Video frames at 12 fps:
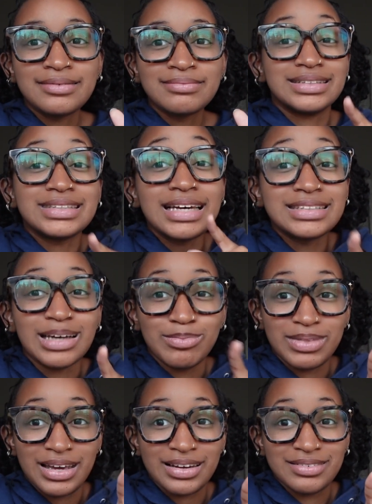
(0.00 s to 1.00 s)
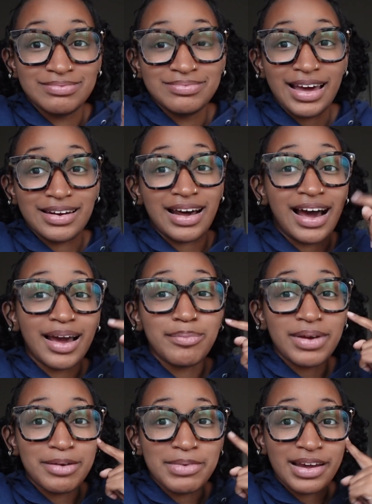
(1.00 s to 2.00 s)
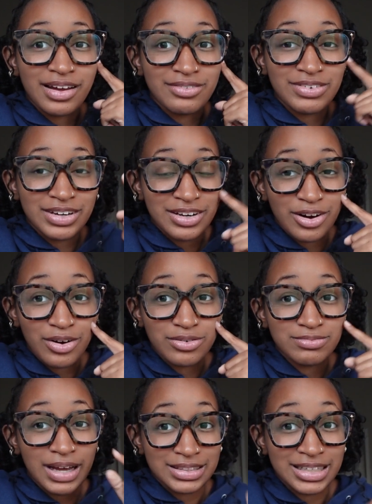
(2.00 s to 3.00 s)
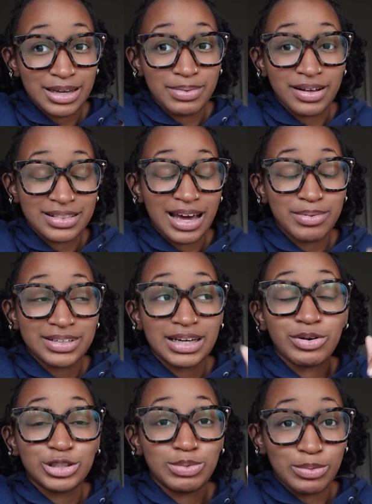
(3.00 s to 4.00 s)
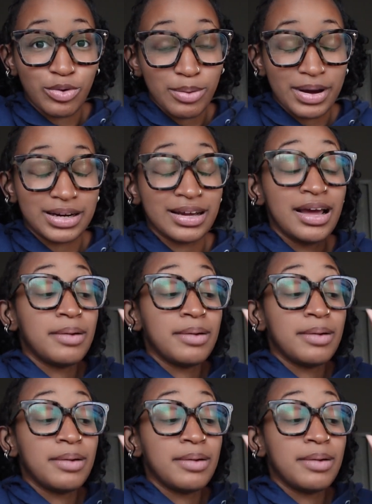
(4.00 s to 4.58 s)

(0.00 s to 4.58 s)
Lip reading: It says something, and I may make a video essay about that because I want to speak more about it.